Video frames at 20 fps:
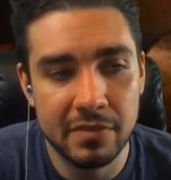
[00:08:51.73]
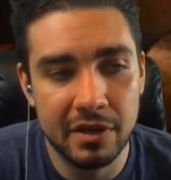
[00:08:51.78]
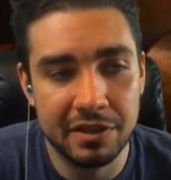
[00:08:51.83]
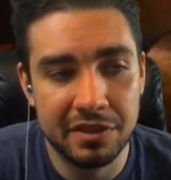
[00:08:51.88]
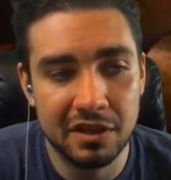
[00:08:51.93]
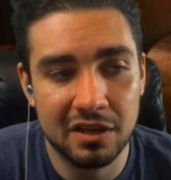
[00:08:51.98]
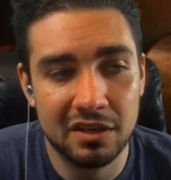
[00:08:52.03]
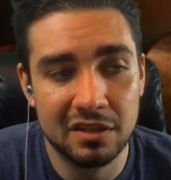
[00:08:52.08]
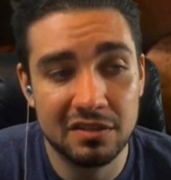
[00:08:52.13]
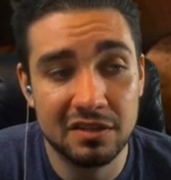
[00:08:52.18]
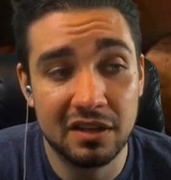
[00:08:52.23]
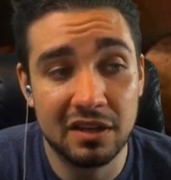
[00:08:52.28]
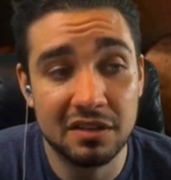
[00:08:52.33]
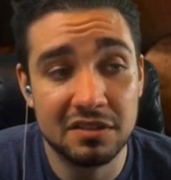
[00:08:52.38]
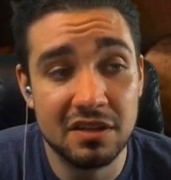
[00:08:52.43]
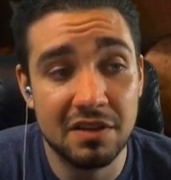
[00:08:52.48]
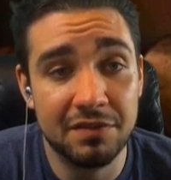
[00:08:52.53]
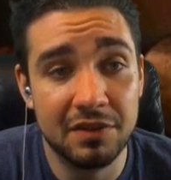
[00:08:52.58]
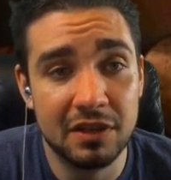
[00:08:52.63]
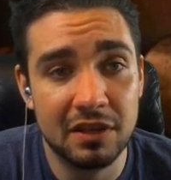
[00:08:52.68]
I think it's
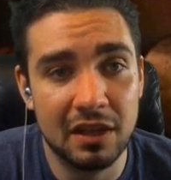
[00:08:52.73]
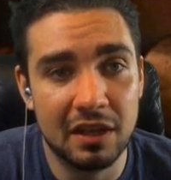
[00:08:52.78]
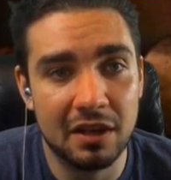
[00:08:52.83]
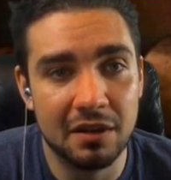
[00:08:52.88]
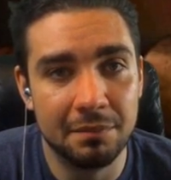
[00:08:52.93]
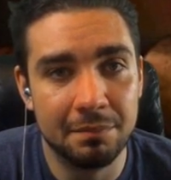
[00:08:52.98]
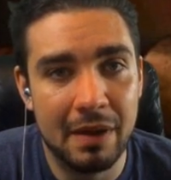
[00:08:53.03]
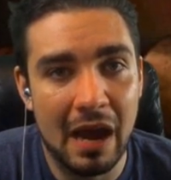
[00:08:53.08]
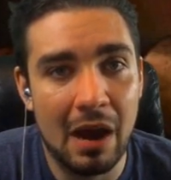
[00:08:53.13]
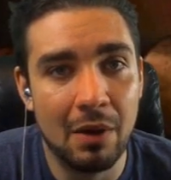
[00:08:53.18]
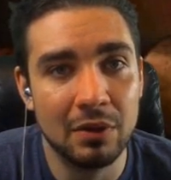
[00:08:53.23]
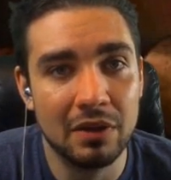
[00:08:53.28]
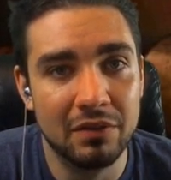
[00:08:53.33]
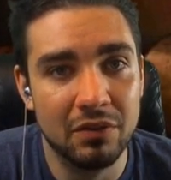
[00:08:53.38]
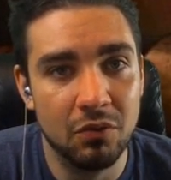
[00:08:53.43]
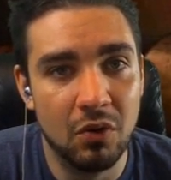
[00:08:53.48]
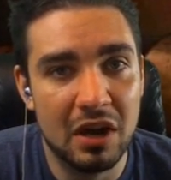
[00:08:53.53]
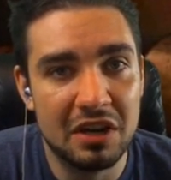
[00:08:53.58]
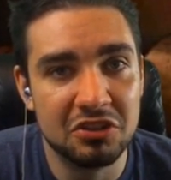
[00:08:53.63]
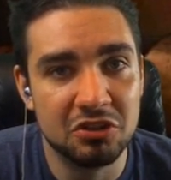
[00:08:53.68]
definitely like power
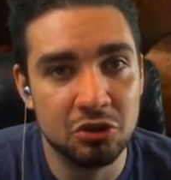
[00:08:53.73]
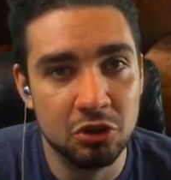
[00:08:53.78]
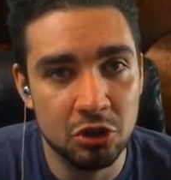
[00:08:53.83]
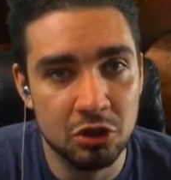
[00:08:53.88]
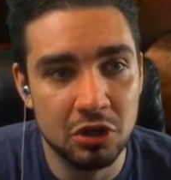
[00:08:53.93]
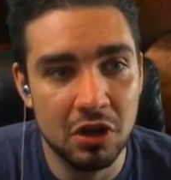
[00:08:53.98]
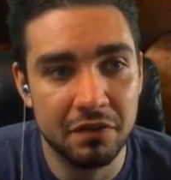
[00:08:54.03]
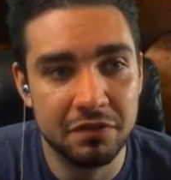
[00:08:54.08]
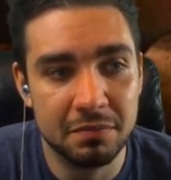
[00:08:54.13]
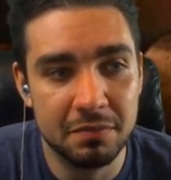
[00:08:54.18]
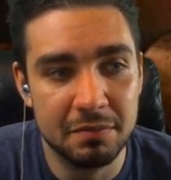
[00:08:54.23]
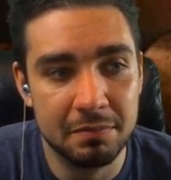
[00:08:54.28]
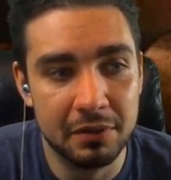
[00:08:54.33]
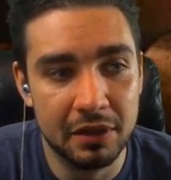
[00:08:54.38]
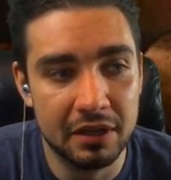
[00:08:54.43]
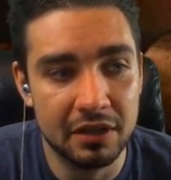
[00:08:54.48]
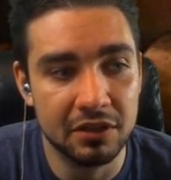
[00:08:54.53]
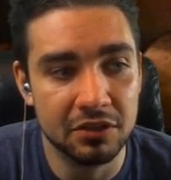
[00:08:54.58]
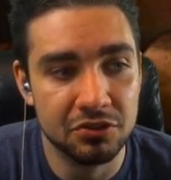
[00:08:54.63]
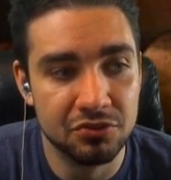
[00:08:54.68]
level wise good enough to be
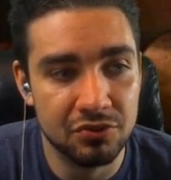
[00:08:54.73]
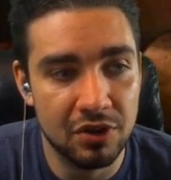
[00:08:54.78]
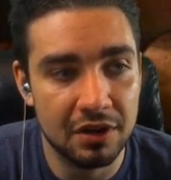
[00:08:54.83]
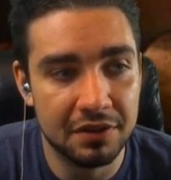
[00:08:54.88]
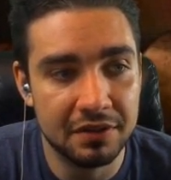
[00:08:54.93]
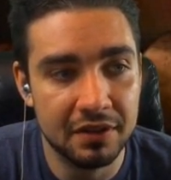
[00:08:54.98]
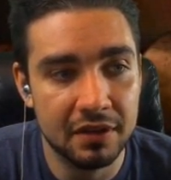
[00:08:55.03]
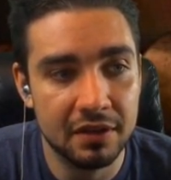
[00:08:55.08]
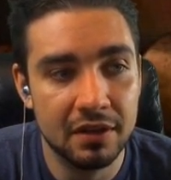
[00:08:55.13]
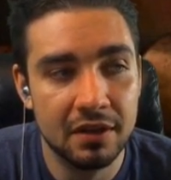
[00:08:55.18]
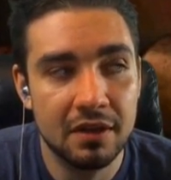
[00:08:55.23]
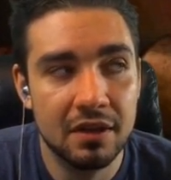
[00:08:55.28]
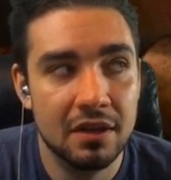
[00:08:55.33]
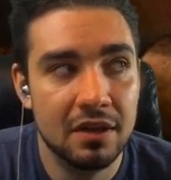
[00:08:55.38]
played and constructed.